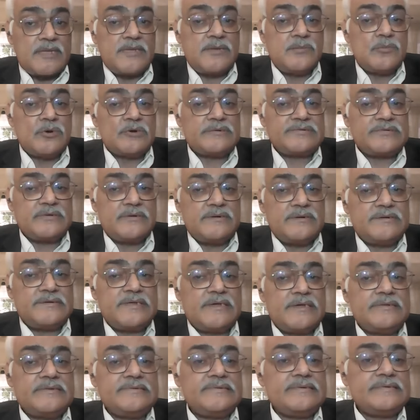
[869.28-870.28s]
The emotional
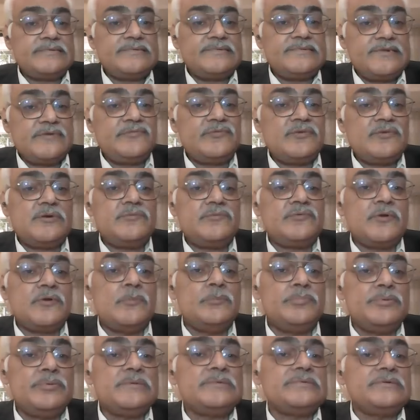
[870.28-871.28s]
intelligence differs
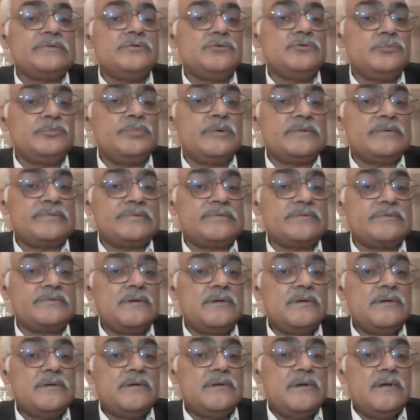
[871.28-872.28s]
from person to person.
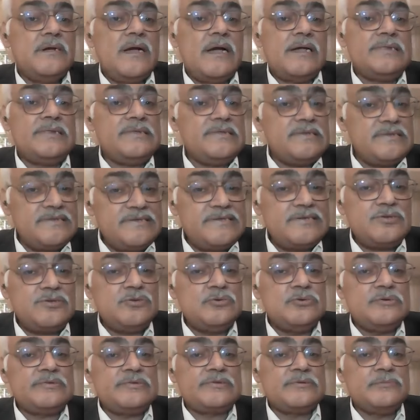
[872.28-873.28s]
And
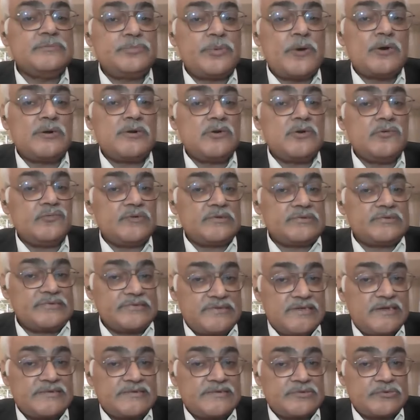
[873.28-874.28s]
EQ is important for
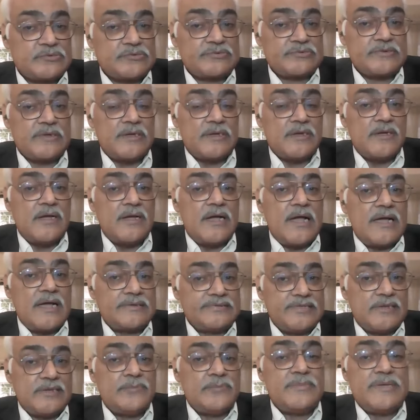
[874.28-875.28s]
CXOs
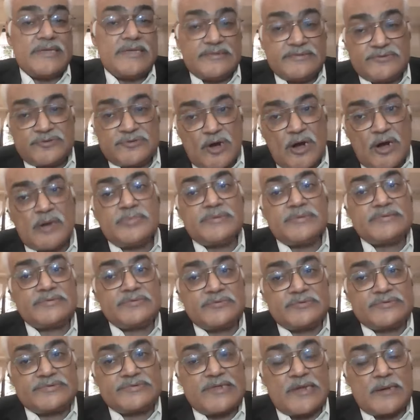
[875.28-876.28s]
as their main job
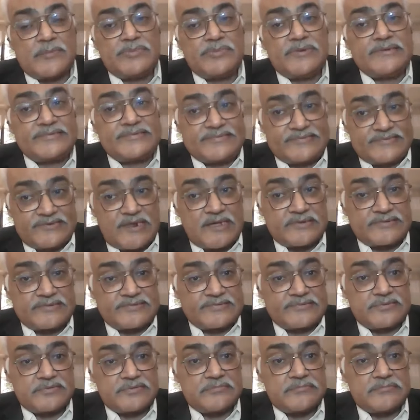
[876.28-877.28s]
is to establish
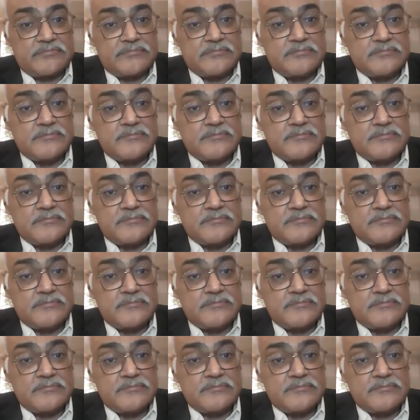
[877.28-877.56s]
trust,